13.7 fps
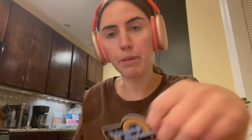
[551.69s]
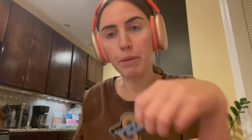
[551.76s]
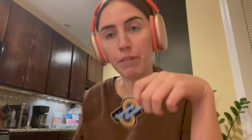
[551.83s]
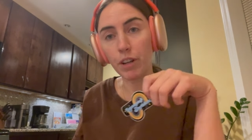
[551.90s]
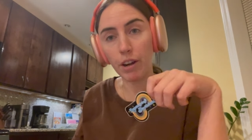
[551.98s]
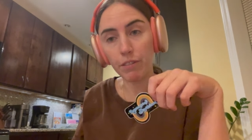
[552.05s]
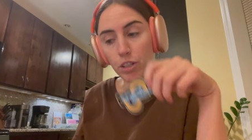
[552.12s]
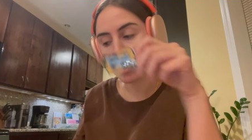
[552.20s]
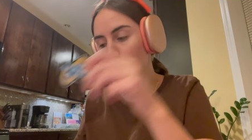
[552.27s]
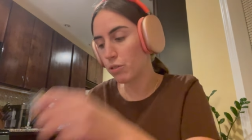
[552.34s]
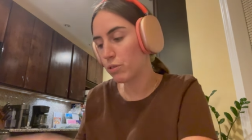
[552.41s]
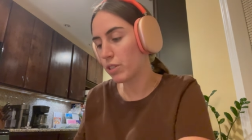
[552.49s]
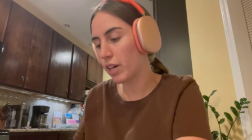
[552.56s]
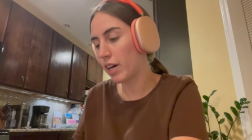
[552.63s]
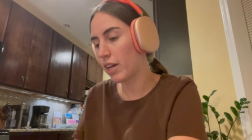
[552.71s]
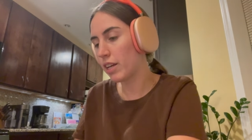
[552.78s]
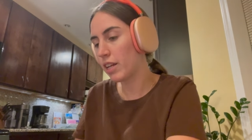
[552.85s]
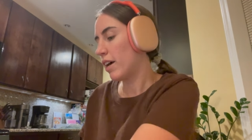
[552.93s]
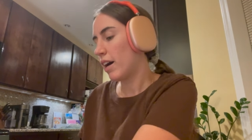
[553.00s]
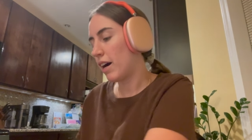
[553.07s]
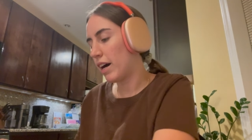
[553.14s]
if you're ever in
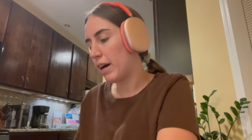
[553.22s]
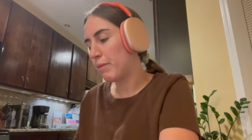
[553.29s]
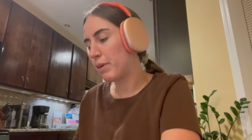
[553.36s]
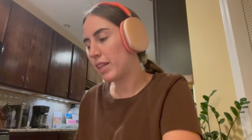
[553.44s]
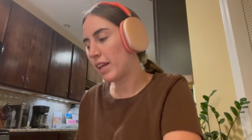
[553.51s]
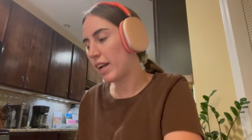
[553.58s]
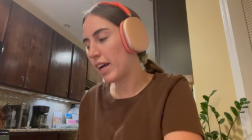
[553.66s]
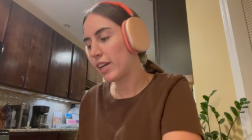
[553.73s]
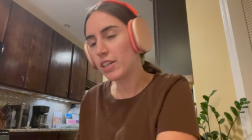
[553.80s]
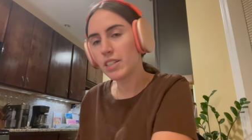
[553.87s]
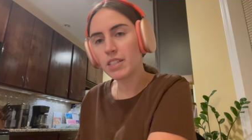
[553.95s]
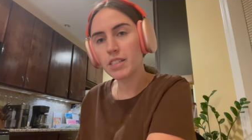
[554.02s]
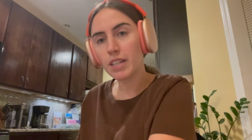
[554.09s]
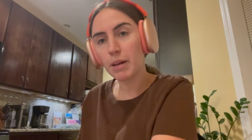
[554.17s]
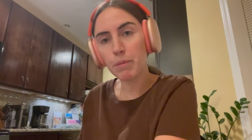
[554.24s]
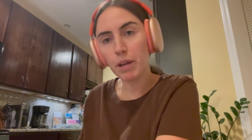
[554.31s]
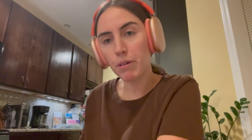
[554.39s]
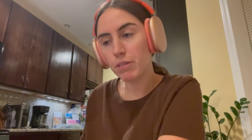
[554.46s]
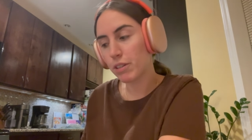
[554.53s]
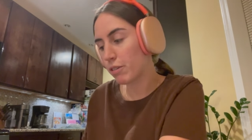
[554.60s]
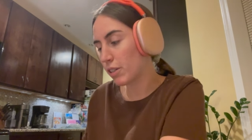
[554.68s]
Tucson. Um, and then I couldn't stop there
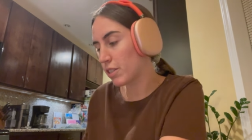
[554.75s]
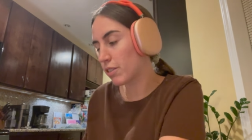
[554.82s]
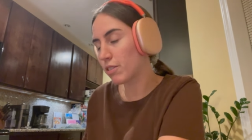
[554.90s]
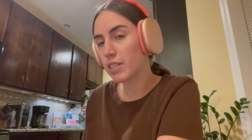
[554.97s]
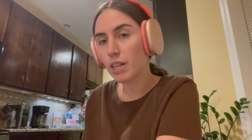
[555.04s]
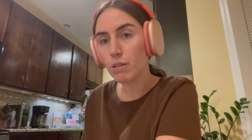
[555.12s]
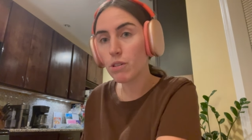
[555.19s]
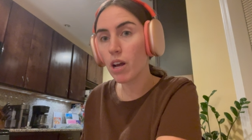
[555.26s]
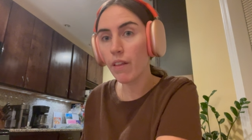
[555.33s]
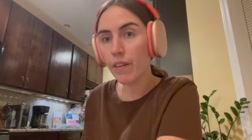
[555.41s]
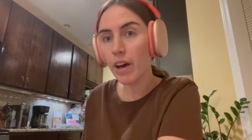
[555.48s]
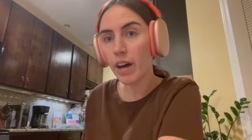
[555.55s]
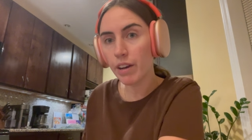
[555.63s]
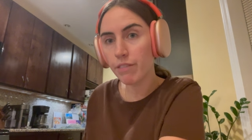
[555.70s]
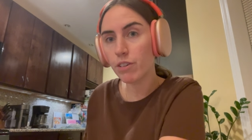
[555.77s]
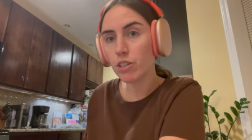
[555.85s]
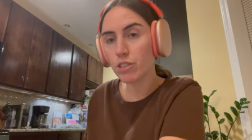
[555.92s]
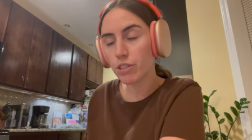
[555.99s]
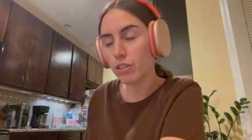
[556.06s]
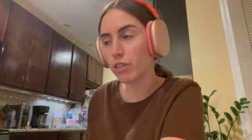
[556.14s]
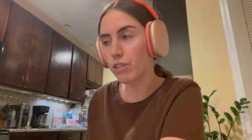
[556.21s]
with the crystals because I was on the hunt for a
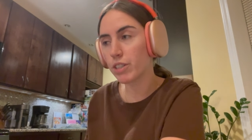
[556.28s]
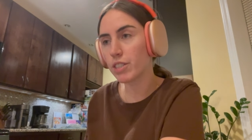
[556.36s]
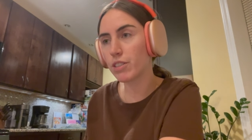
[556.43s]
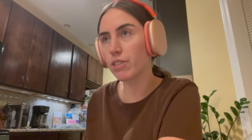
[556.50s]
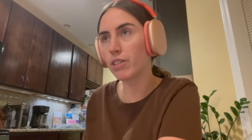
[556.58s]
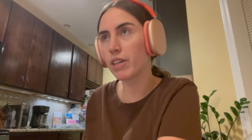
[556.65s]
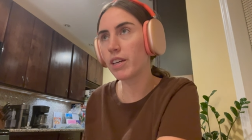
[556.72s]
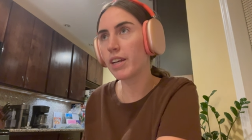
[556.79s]
certain crystal